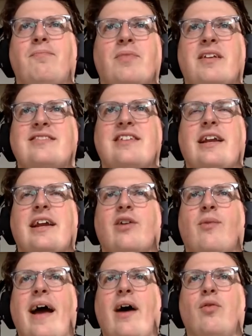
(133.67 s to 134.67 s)
Sitting
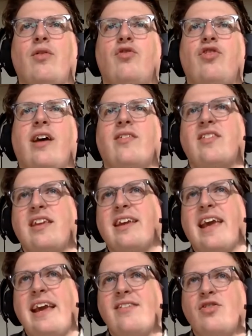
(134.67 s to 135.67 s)
around just in
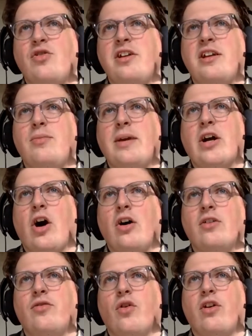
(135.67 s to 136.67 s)
case you need to be
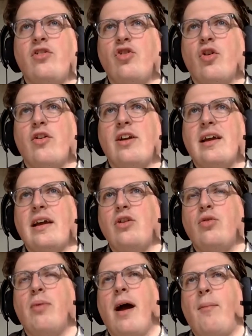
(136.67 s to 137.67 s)
called for a jury and
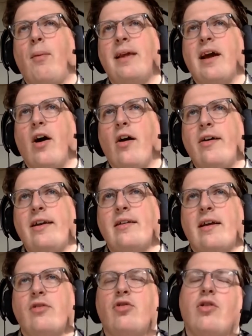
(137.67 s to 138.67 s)
you probably aren't
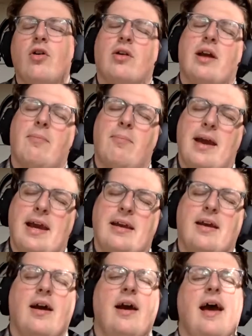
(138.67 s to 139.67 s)
and you don't get paid
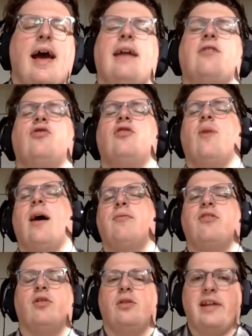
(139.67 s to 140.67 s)
and you do
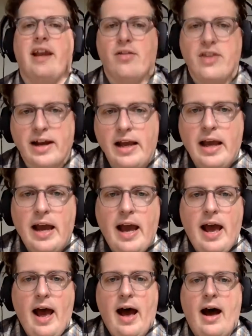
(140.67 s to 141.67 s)
absolutely nothing.
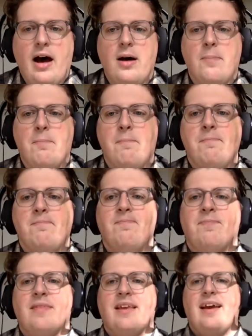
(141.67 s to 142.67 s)
Um,
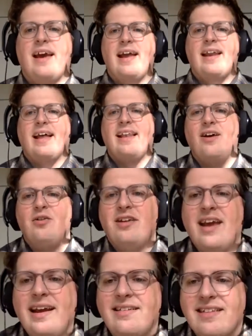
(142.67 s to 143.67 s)
and hello,
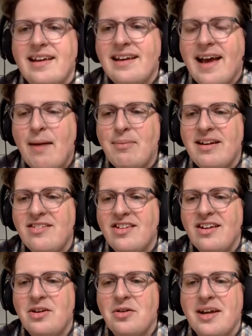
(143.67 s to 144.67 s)
Daisy. Happy to
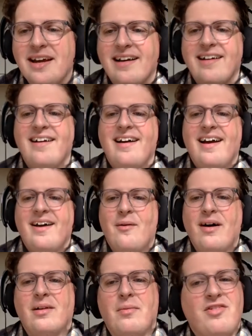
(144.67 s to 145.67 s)
see you here.
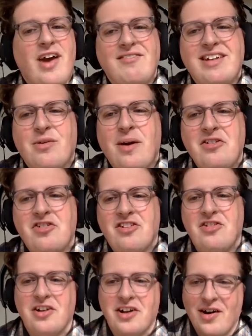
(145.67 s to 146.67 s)
Welcome. If you have any questions,
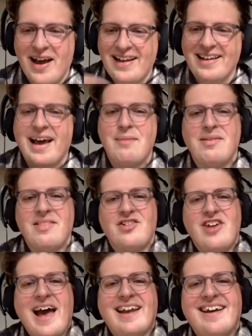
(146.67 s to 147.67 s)
you can go ahead and type in the
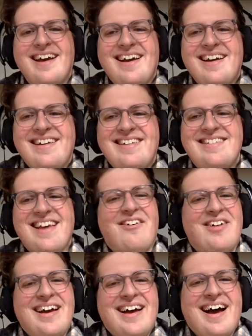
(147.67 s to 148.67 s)
chat. So,
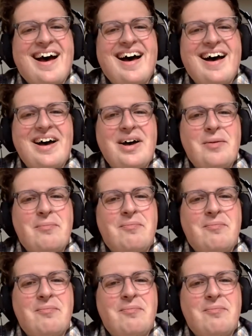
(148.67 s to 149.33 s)
I